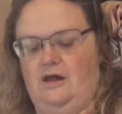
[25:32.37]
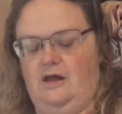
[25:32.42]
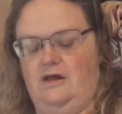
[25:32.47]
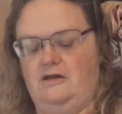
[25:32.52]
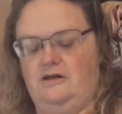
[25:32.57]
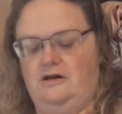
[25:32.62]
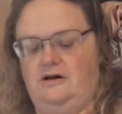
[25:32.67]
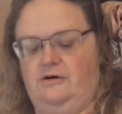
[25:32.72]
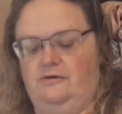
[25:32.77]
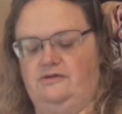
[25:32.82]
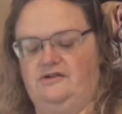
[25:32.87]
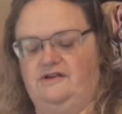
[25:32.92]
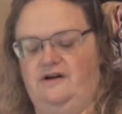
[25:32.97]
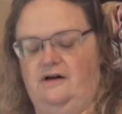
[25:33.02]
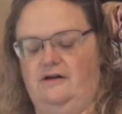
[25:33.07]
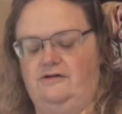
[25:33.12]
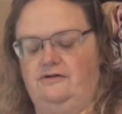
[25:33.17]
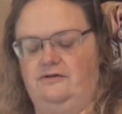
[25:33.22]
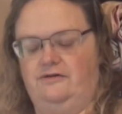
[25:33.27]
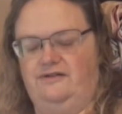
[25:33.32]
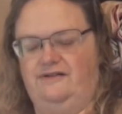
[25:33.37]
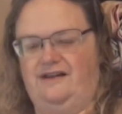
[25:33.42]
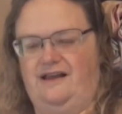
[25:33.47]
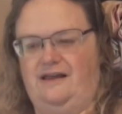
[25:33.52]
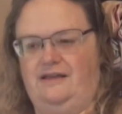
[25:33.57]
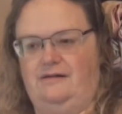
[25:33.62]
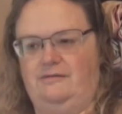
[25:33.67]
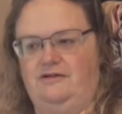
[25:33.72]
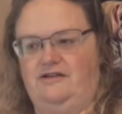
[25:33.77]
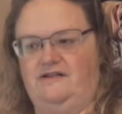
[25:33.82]
you know, to
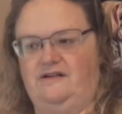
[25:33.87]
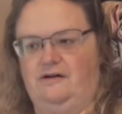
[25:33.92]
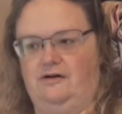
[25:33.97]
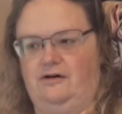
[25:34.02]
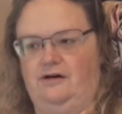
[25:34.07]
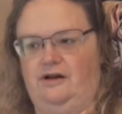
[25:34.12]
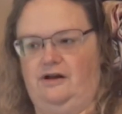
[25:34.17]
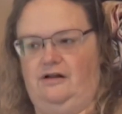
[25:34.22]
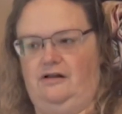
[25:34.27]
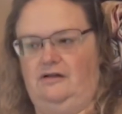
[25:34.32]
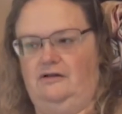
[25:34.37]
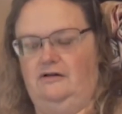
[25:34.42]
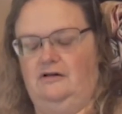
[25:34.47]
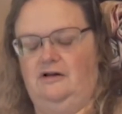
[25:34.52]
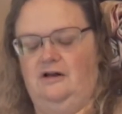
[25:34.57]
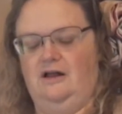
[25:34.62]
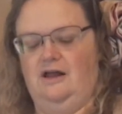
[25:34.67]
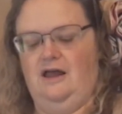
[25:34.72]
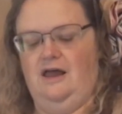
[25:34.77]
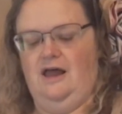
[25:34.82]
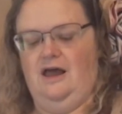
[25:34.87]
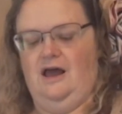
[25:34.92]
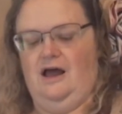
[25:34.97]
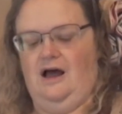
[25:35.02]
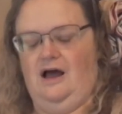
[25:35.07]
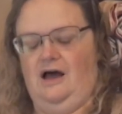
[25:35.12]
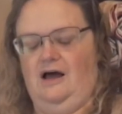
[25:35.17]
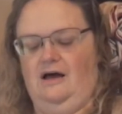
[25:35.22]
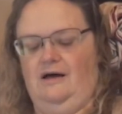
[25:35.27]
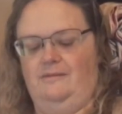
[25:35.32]
understand the material.
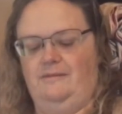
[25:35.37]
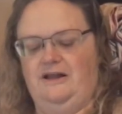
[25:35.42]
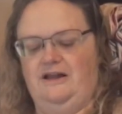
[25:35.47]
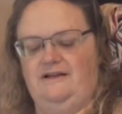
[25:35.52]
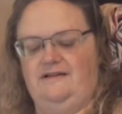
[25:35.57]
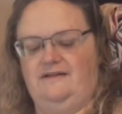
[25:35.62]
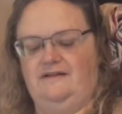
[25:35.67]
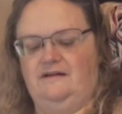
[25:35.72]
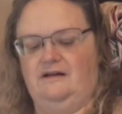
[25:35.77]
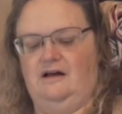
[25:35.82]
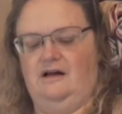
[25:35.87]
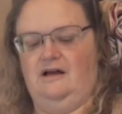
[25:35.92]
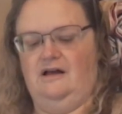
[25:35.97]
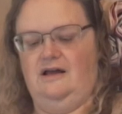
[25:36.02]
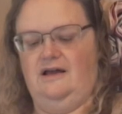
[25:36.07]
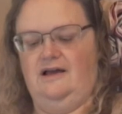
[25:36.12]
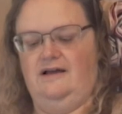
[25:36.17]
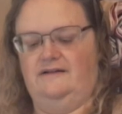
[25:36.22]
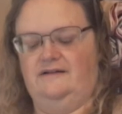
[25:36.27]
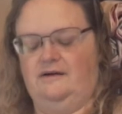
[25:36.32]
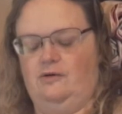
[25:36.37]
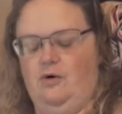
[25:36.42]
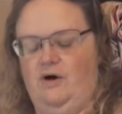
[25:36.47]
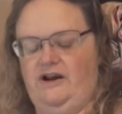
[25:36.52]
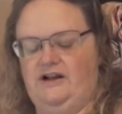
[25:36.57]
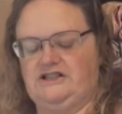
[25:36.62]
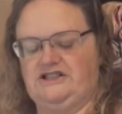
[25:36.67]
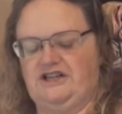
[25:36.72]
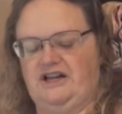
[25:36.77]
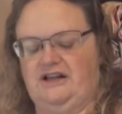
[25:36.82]
It's
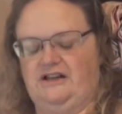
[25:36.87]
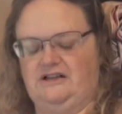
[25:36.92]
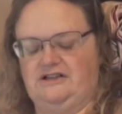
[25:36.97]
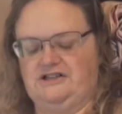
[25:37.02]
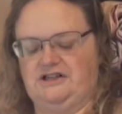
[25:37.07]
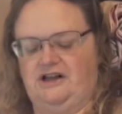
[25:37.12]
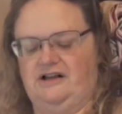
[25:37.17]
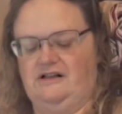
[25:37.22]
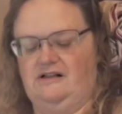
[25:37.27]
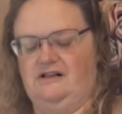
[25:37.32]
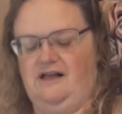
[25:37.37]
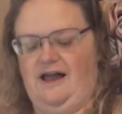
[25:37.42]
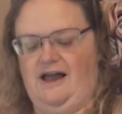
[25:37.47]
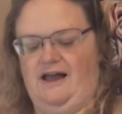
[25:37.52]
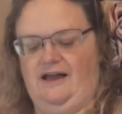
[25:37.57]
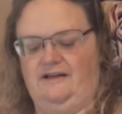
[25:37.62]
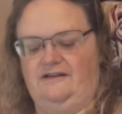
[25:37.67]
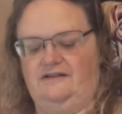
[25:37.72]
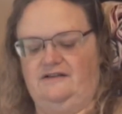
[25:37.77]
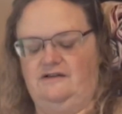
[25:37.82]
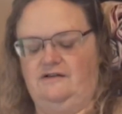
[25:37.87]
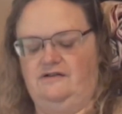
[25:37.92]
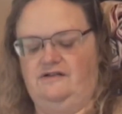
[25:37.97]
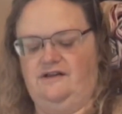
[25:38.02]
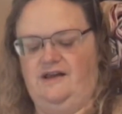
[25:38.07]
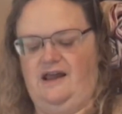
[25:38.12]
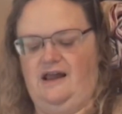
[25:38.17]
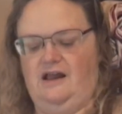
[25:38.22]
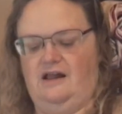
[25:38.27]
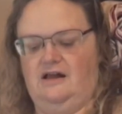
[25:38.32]
quite a challenging class.
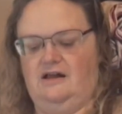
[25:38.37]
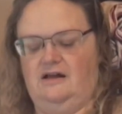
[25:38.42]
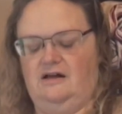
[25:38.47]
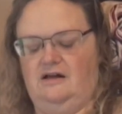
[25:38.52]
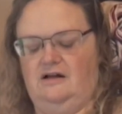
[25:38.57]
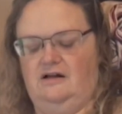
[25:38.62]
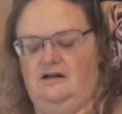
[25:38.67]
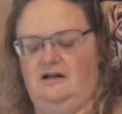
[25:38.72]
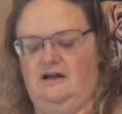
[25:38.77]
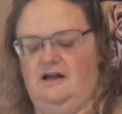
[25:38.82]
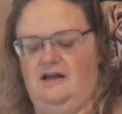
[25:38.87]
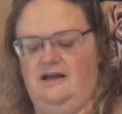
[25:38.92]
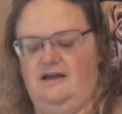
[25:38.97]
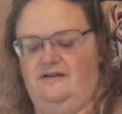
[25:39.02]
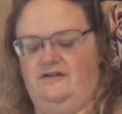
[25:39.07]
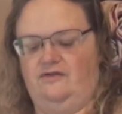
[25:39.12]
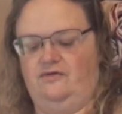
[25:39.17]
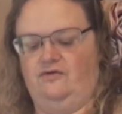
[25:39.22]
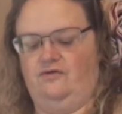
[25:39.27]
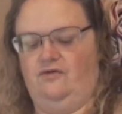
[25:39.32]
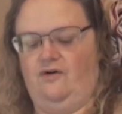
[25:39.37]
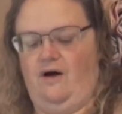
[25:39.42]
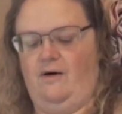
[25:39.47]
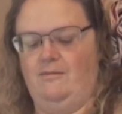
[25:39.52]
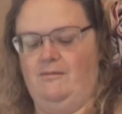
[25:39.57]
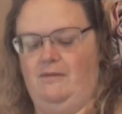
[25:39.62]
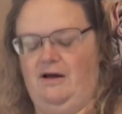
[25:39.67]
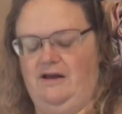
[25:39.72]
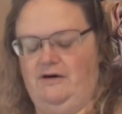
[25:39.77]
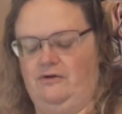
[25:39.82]
It's
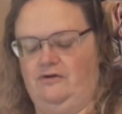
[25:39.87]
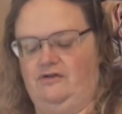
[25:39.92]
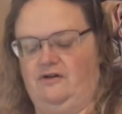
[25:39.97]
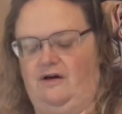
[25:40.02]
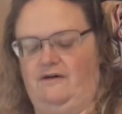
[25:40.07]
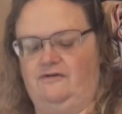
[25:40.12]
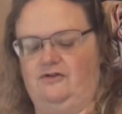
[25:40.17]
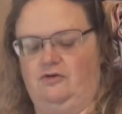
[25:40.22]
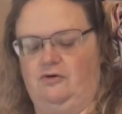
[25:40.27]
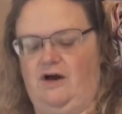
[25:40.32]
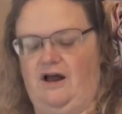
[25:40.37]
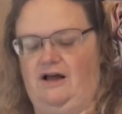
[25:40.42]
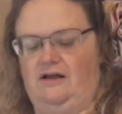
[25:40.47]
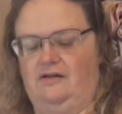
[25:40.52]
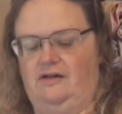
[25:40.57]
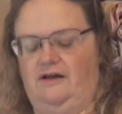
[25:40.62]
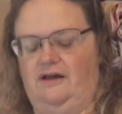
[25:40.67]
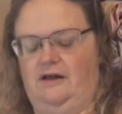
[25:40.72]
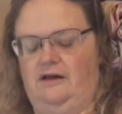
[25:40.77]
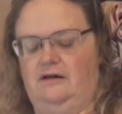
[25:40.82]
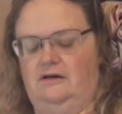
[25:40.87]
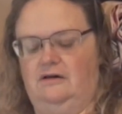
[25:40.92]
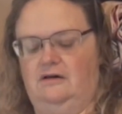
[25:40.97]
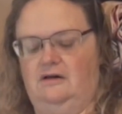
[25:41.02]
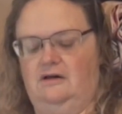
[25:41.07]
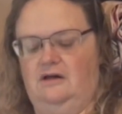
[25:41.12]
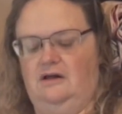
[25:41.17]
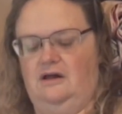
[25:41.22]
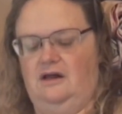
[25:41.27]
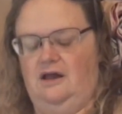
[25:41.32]
from Microsoft directly.
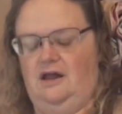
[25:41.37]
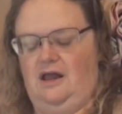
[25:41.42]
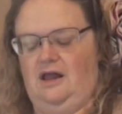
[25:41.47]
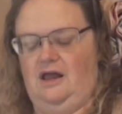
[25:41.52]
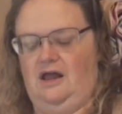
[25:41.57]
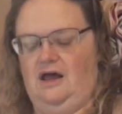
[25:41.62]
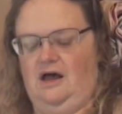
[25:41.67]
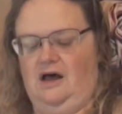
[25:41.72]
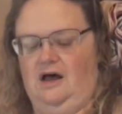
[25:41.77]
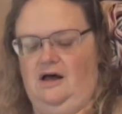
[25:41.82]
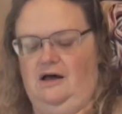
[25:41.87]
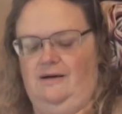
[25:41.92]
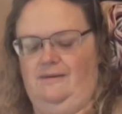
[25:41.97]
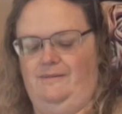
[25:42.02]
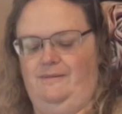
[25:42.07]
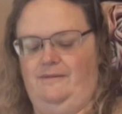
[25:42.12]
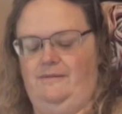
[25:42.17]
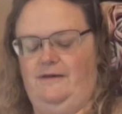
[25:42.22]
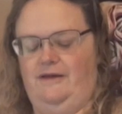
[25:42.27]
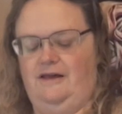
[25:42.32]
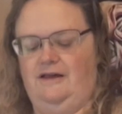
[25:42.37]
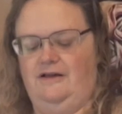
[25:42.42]
And